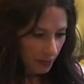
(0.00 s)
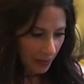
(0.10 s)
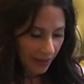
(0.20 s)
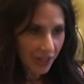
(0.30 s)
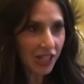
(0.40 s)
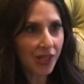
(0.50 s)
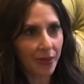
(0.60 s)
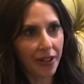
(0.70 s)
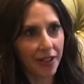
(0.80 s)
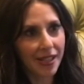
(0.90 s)
We are just
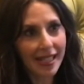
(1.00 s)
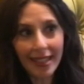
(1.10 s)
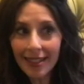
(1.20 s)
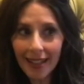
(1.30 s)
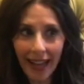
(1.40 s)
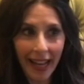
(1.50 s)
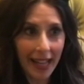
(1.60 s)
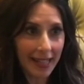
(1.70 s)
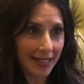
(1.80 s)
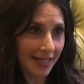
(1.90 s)
rehearsing,
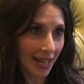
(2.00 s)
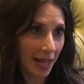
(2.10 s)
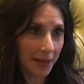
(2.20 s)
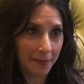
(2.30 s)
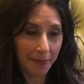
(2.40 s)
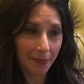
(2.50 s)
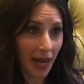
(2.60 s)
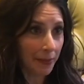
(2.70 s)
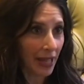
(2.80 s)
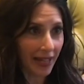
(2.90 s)
and
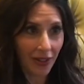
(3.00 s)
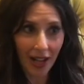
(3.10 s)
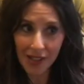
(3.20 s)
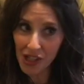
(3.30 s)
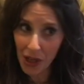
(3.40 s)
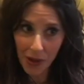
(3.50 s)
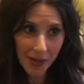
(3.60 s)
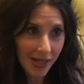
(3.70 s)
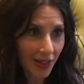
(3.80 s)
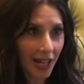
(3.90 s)
I'm playing a lot of shows,
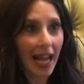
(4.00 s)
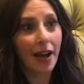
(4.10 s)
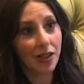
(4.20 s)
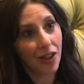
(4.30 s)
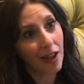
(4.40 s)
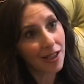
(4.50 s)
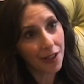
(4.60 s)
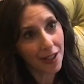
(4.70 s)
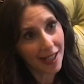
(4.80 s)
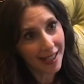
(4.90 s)
a lot of house
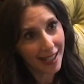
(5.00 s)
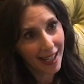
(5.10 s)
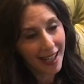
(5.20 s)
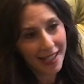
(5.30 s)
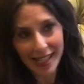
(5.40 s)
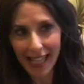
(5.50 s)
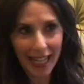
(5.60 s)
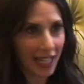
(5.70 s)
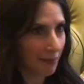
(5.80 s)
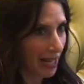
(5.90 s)
concerts, just
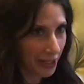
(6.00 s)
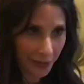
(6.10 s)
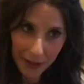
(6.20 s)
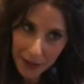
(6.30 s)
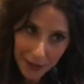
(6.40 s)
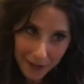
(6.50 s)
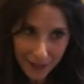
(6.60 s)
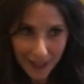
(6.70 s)
getting in my groove,